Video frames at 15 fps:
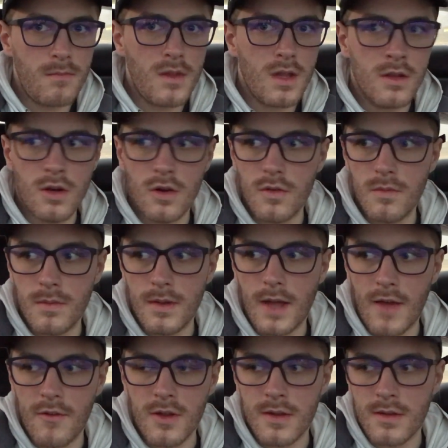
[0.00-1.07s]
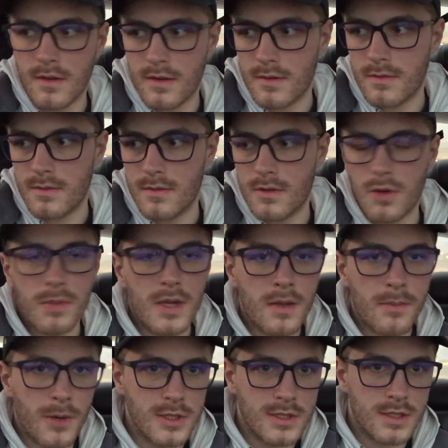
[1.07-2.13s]
you know, being
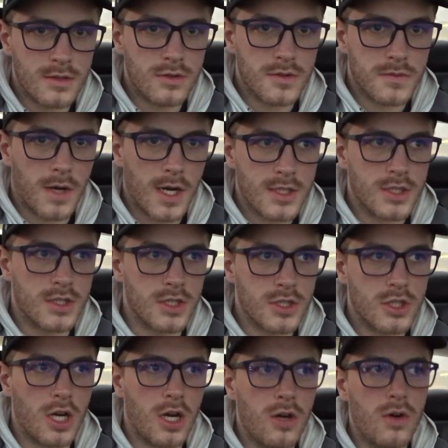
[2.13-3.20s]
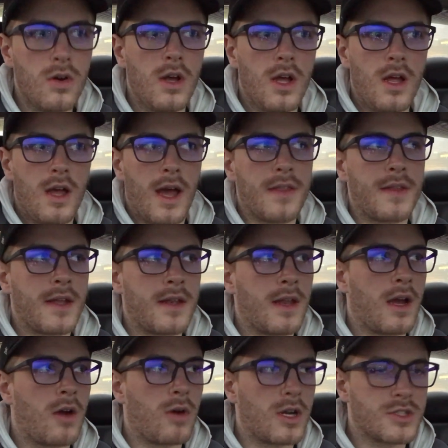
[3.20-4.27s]
a person who's watched the show and then
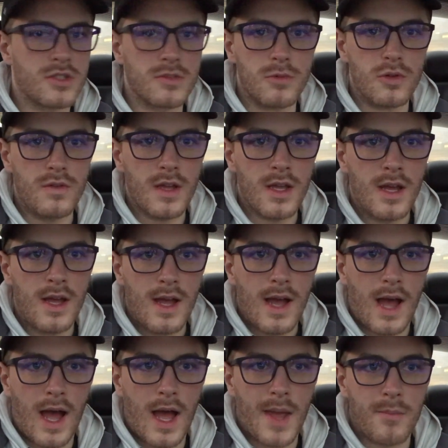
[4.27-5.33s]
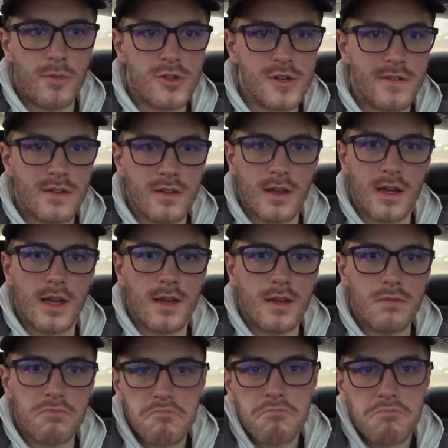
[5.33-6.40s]
now watched the movie, I am just like,
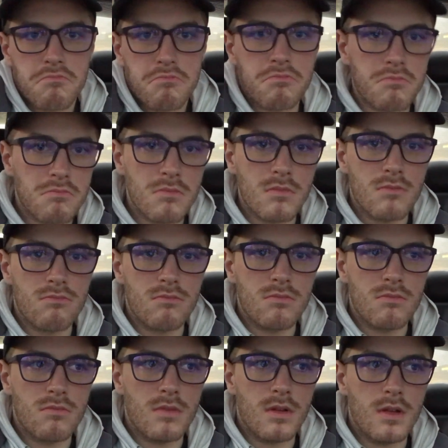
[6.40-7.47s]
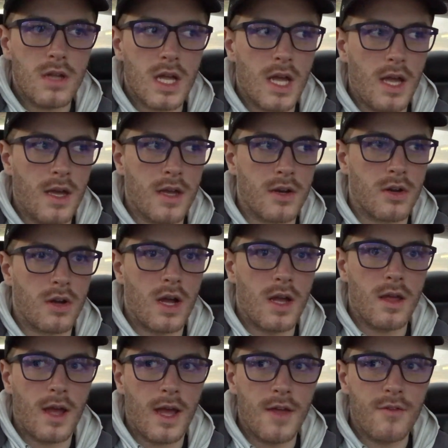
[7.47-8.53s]
I don't know,
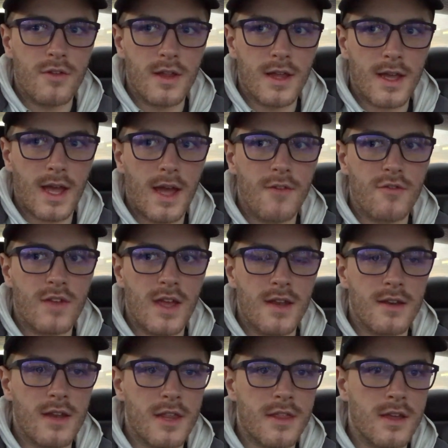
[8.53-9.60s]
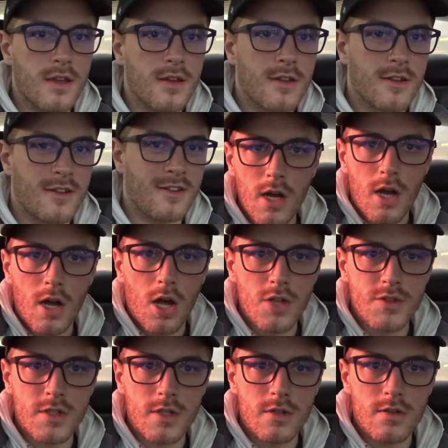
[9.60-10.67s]
I feel like I have gained nothing.
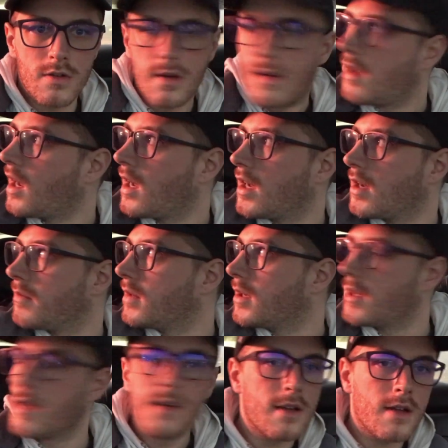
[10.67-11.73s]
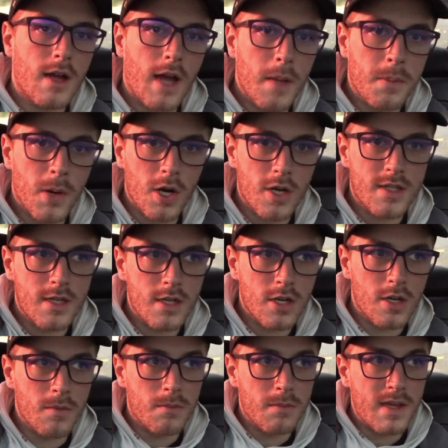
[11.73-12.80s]
Also, I parked
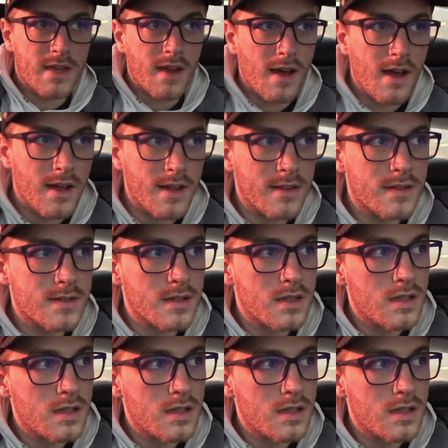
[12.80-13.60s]
here because